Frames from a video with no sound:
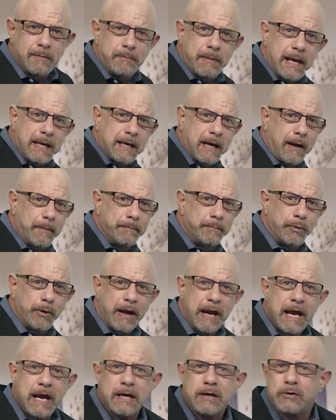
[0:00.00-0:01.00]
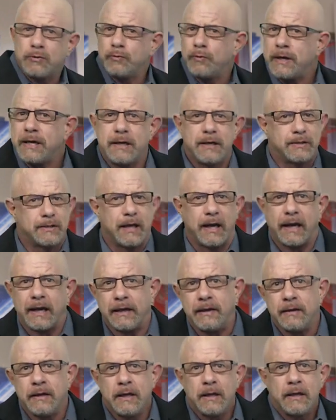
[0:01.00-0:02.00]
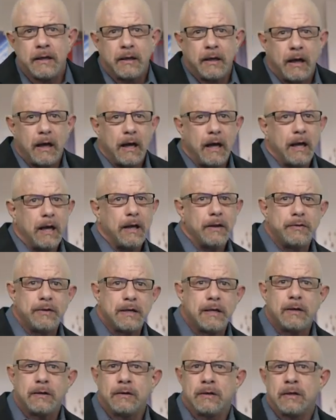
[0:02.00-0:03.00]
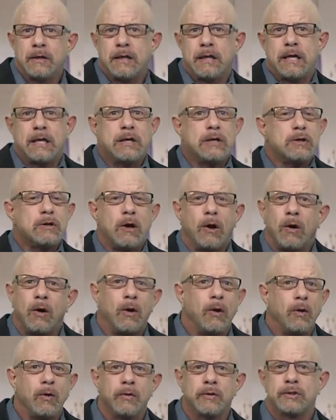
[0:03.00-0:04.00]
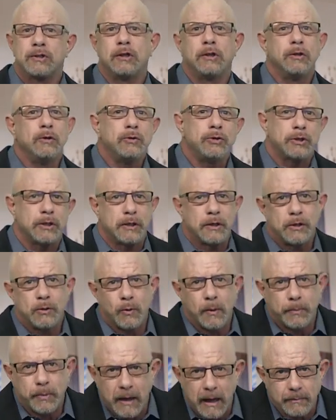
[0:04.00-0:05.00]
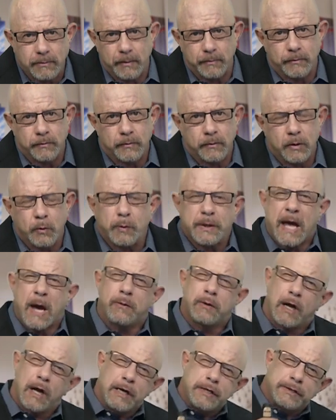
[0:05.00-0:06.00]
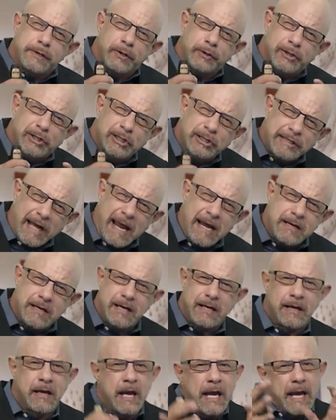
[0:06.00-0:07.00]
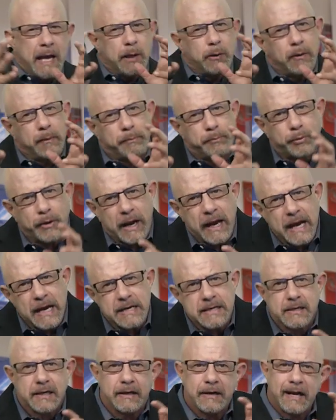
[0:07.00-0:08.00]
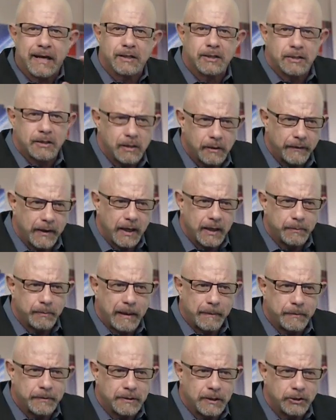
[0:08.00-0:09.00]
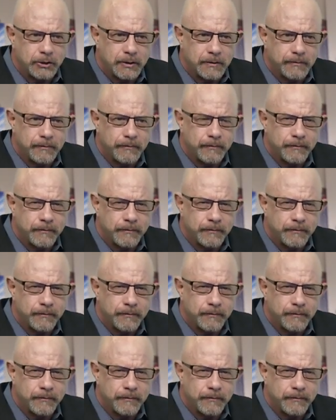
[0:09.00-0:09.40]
make a brand redesign the end-all solution to a problem without understanding how a brand connects to the value proposition.